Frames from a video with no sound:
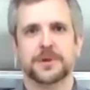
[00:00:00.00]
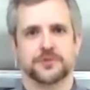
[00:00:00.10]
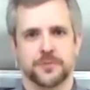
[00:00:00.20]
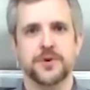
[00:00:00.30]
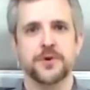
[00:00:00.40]

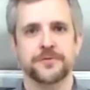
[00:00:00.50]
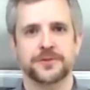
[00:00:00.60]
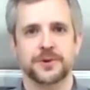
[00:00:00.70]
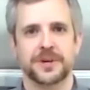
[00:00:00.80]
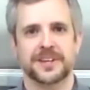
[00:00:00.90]
poof
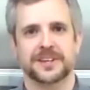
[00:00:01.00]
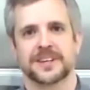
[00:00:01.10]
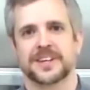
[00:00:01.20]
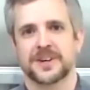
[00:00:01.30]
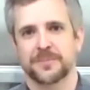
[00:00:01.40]
to it,
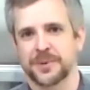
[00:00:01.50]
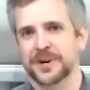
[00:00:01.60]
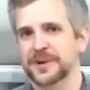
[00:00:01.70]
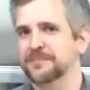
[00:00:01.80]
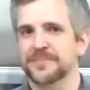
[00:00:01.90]

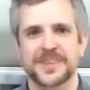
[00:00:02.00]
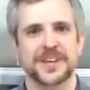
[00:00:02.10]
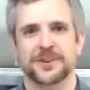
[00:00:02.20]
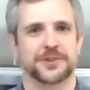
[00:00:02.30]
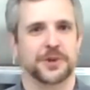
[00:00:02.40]
but
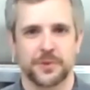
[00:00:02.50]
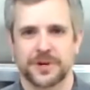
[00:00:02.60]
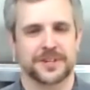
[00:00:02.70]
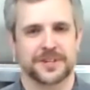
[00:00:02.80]
it'll still work.